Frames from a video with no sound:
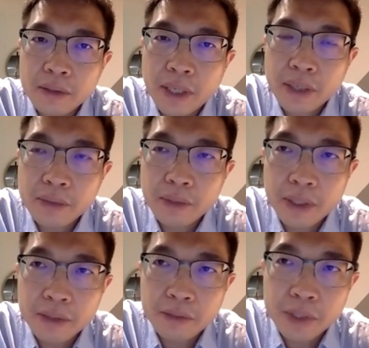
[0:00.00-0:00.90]
can uh,
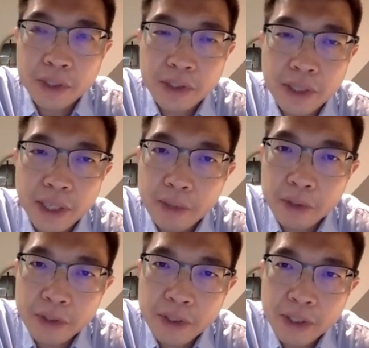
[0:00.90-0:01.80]
we just again
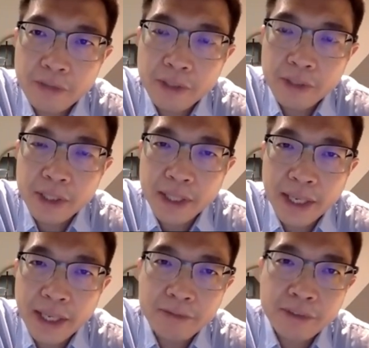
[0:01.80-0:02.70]
want to see further?
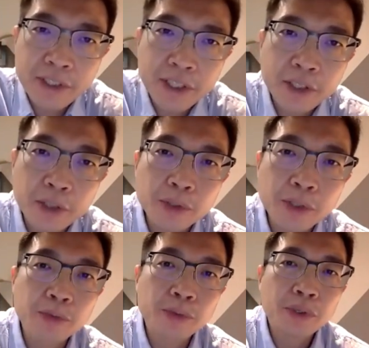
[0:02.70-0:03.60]
Can
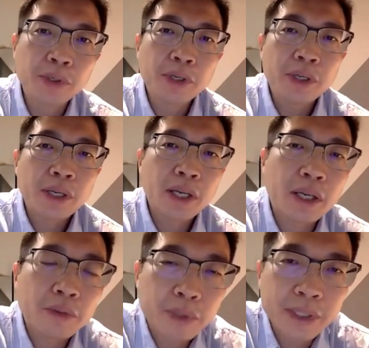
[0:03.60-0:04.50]
steatosis
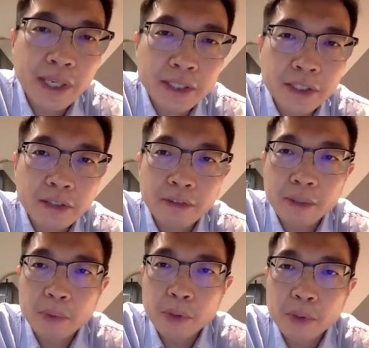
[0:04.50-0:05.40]
uh, reduction of
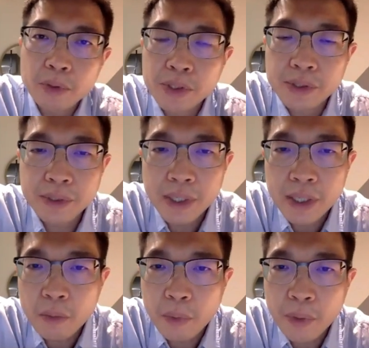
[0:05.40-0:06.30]
fibrosis,
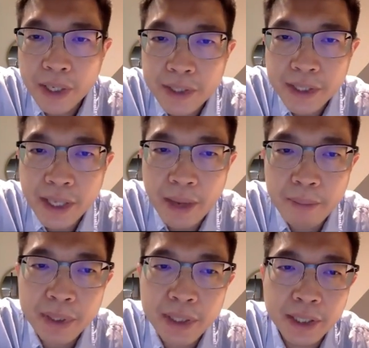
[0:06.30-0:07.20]
where is it
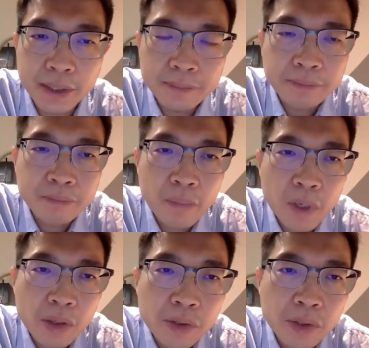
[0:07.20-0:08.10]
happening?
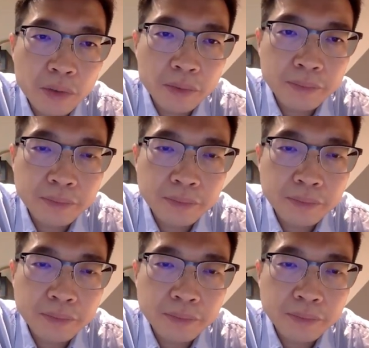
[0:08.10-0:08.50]
So